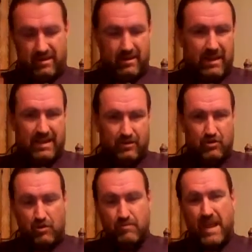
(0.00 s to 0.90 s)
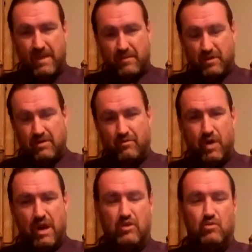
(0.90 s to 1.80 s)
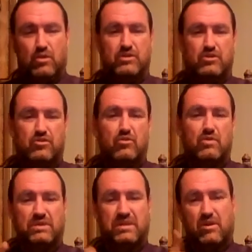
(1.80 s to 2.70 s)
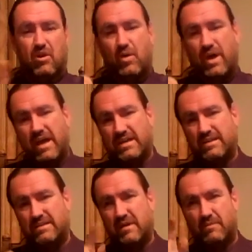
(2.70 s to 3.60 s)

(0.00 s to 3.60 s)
in your paper, right? You wouldn't do a DON''T